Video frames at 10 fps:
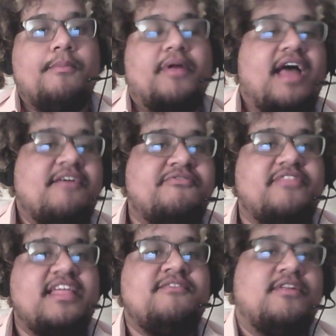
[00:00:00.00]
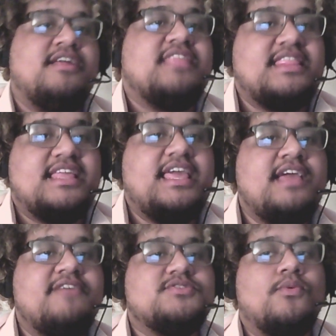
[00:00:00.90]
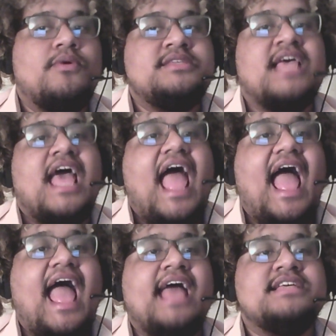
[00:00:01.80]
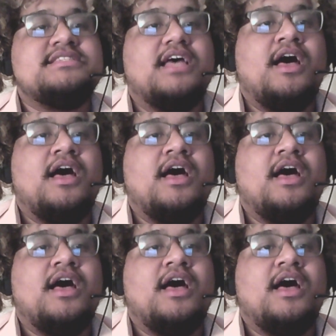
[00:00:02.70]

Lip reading: but I flavored it that the King of Toys has